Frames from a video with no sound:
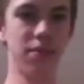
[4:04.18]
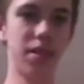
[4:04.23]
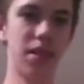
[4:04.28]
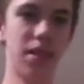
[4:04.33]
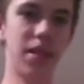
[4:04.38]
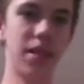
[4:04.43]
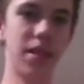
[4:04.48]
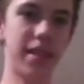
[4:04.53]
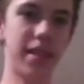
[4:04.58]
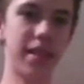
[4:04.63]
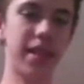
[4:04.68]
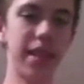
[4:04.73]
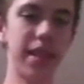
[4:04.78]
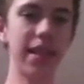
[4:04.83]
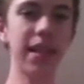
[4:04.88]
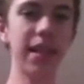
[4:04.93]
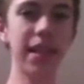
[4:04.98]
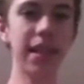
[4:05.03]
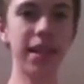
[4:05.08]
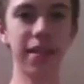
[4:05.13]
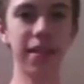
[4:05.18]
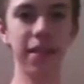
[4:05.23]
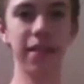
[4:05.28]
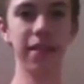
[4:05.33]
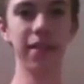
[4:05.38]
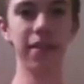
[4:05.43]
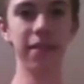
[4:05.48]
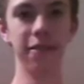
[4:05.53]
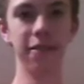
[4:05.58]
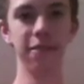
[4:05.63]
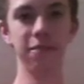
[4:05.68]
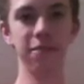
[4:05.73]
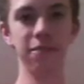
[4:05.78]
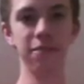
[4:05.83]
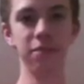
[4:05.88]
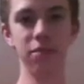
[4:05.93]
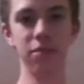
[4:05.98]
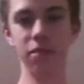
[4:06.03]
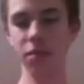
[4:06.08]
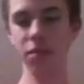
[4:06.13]
As you can see,
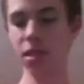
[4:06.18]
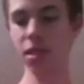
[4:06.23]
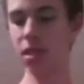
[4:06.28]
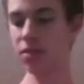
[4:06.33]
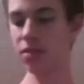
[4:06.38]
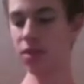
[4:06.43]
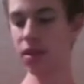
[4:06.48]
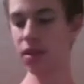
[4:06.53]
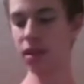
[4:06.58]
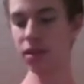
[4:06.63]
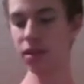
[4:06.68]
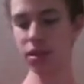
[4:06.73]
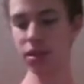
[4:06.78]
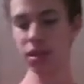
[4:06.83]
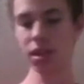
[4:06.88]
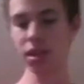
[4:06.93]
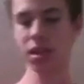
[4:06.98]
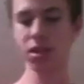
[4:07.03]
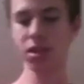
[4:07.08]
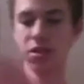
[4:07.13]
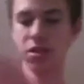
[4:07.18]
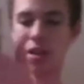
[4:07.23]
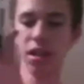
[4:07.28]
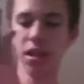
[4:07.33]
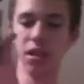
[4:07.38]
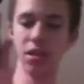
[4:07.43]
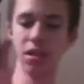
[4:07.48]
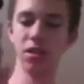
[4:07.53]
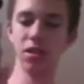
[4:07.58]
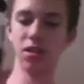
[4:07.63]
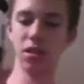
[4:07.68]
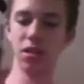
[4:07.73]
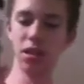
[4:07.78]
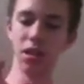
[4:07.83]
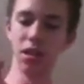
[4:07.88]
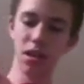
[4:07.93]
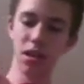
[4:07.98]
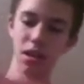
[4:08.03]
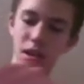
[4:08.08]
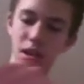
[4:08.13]
as far out as I can stretch.
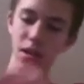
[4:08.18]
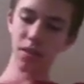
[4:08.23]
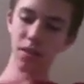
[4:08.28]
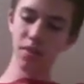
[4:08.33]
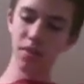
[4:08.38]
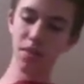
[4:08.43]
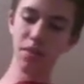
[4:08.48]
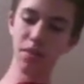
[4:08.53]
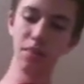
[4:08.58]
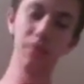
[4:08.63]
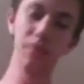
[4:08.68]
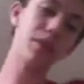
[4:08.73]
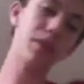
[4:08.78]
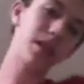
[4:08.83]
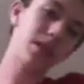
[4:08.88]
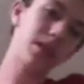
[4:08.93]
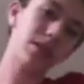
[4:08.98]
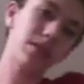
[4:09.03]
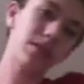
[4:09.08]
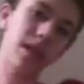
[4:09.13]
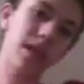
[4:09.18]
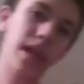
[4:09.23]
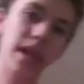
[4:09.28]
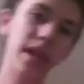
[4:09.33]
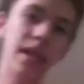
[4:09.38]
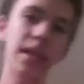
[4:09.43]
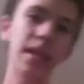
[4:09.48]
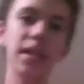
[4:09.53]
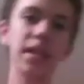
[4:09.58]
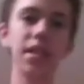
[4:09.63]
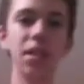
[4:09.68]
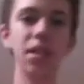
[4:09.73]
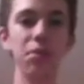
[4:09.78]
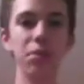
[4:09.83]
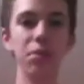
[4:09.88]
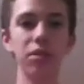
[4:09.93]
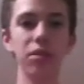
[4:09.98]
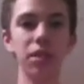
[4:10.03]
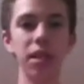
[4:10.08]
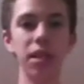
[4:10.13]
But hey, it's a
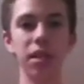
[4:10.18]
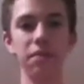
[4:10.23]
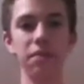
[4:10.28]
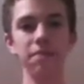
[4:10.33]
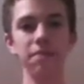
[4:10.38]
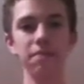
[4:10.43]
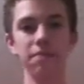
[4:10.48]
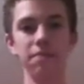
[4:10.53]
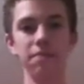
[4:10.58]
prototype.